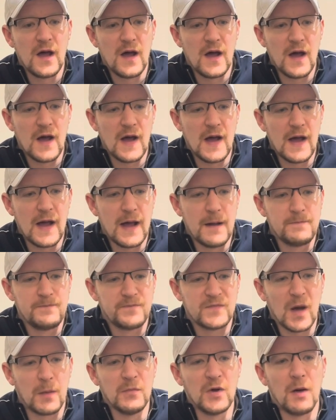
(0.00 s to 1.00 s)

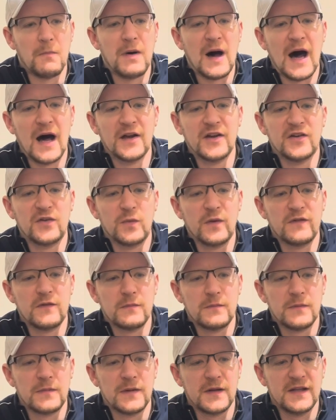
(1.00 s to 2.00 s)
Um, I'm not partnered with
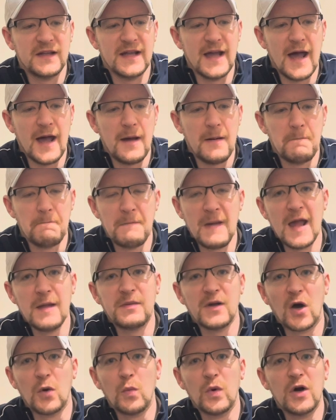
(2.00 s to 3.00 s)
them yet.
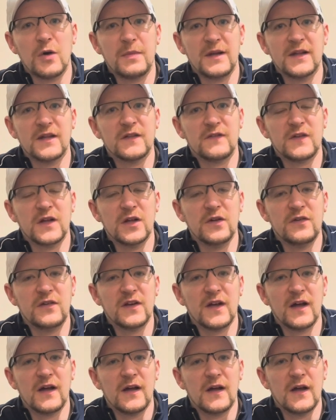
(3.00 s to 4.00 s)
Maybe I will be in the
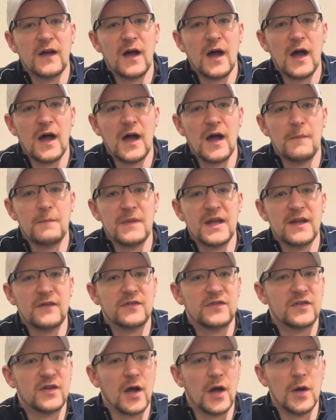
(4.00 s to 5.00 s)
future. Um, if
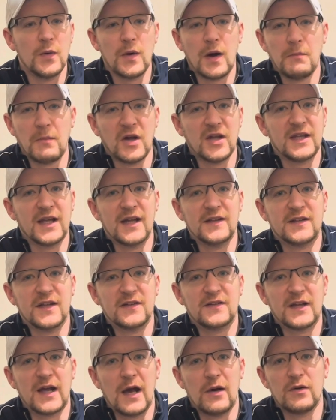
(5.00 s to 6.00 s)
so, I might get a
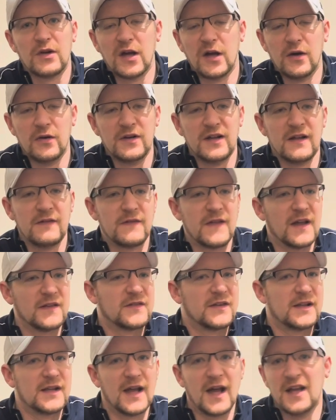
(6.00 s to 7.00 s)
discount code. If that's
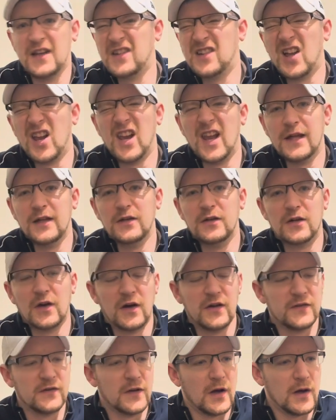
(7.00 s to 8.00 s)
the case, I'll let you
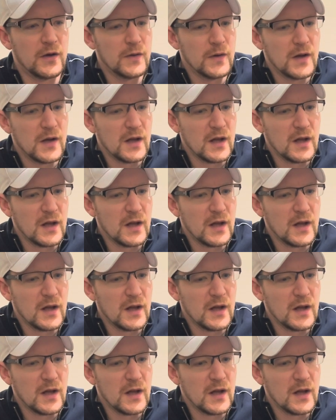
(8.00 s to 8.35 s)
guys know.